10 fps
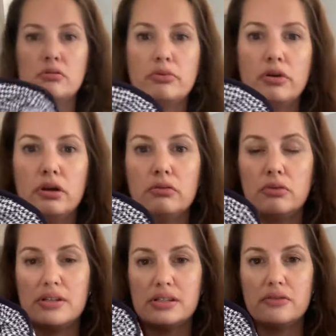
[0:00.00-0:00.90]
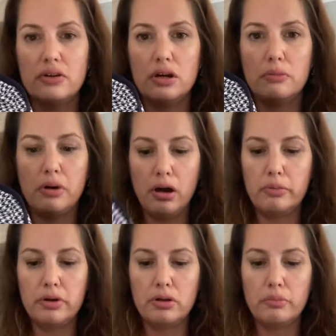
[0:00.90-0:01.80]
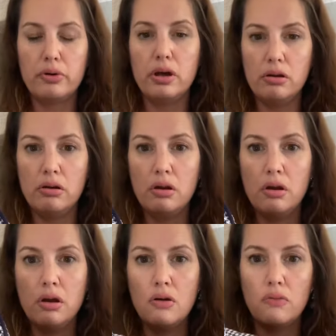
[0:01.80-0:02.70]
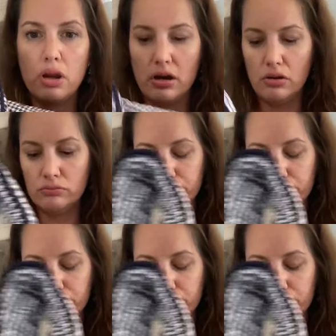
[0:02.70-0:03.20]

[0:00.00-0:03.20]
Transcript: print. This is a very popular print right now.